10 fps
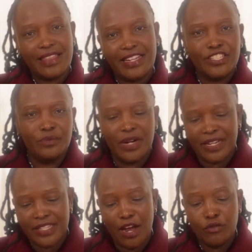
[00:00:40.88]
30
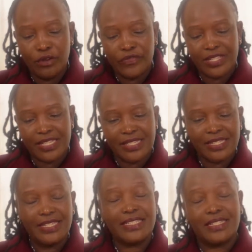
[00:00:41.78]
marks. Out of the
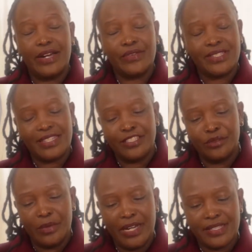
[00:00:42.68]
60, it carries
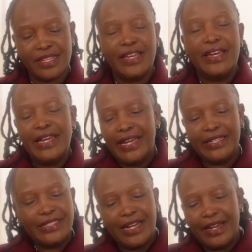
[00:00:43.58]
30 marks.
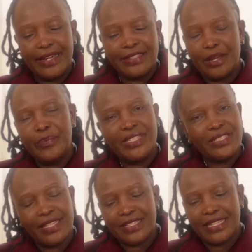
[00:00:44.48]
And it's a
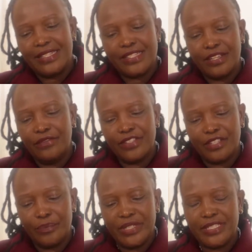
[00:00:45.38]
bit extensive,
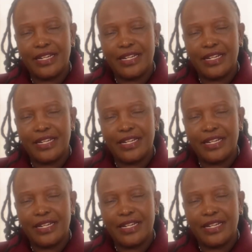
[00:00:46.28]
it's a bit